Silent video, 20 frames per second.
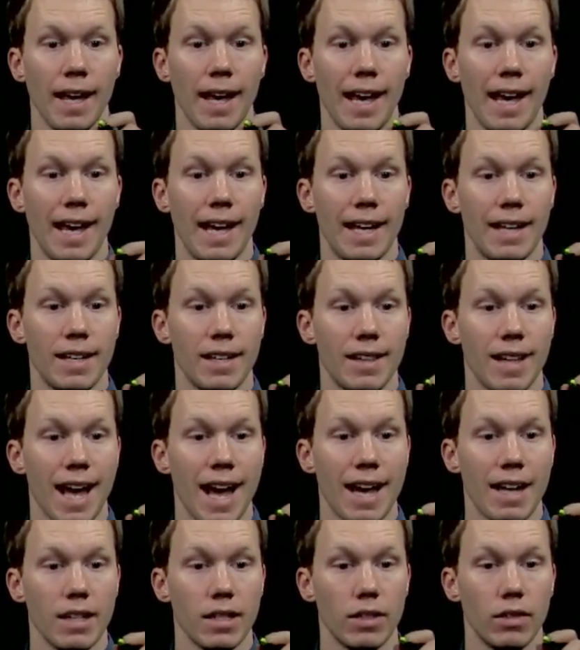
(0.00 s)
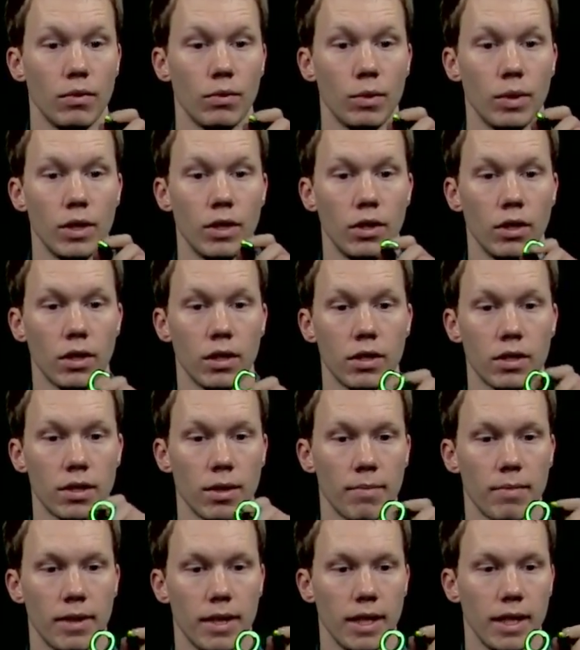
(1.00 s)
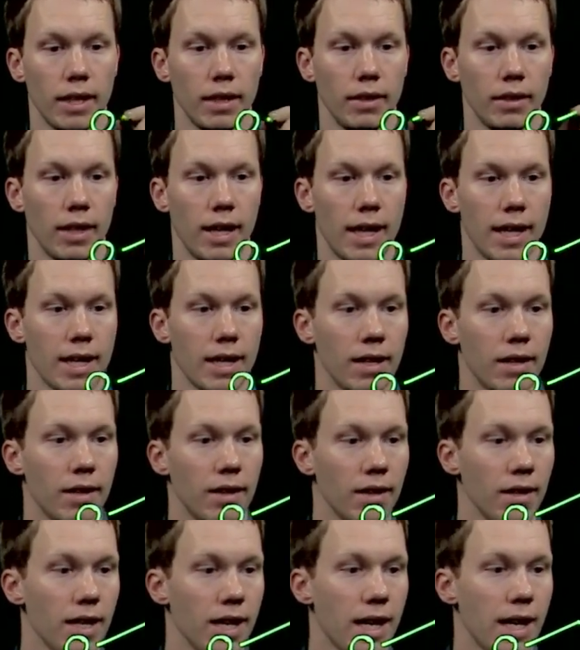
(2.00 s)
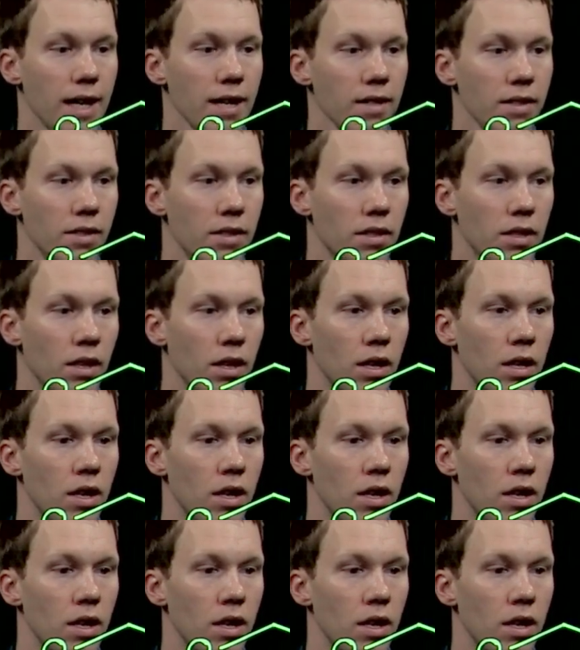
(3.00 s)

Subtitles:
And that would look something like this.